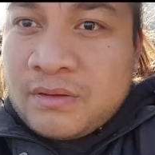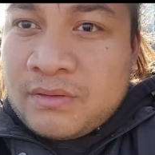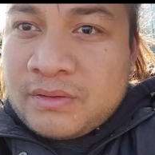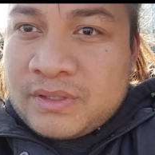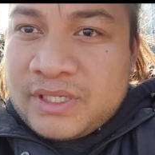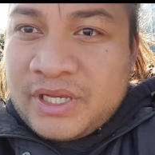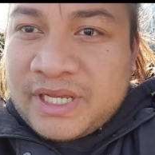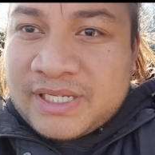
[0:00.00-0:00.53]

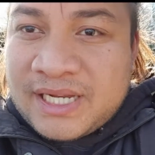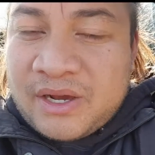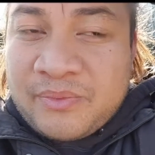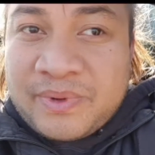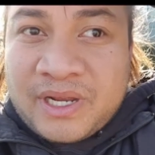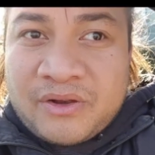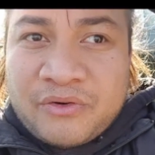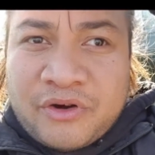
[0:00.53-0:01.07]
so you can tell I've
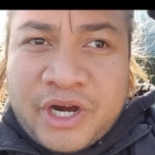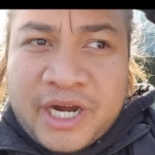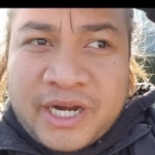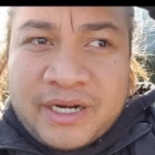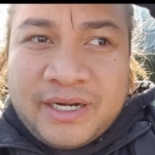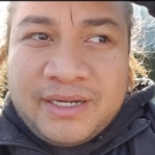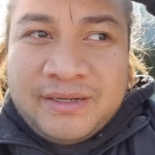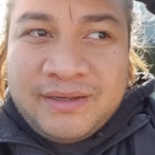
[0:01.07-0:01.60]
been
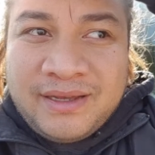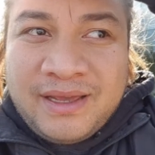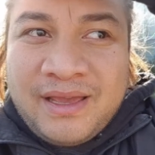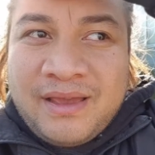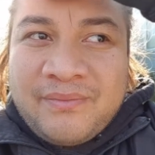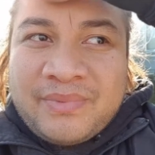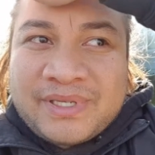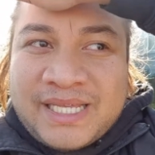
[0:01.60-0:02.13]
crying because